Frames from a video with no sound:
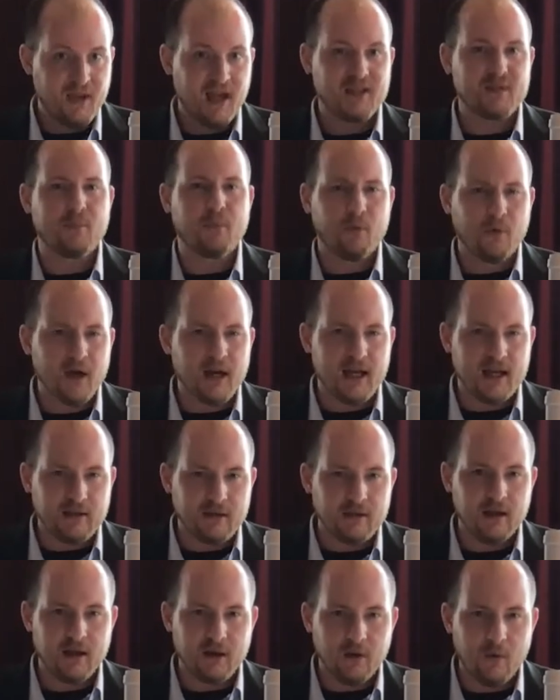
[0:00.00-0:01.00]
It's pretty
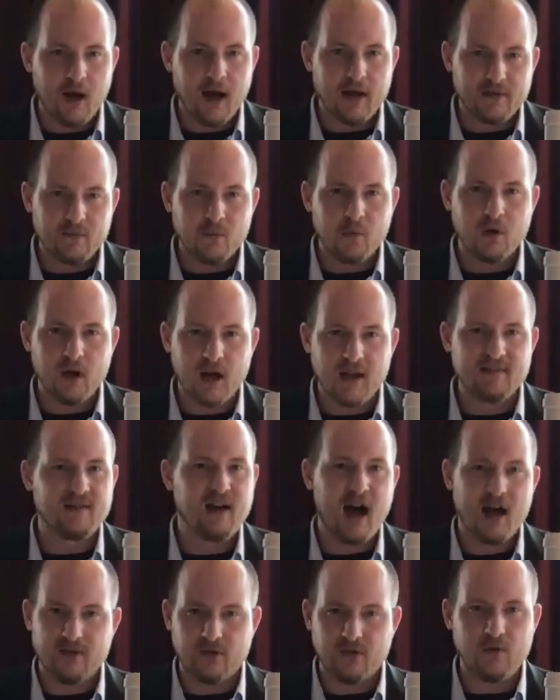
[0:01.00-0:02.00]
in a way. It's
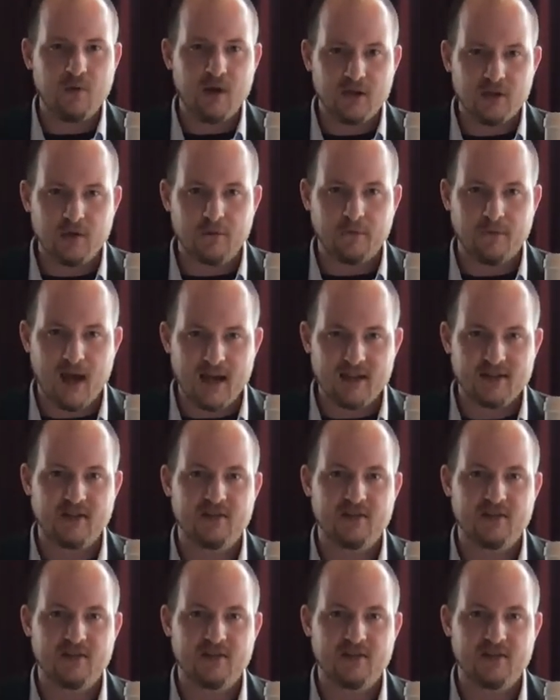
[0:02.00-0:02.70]
not too in your face.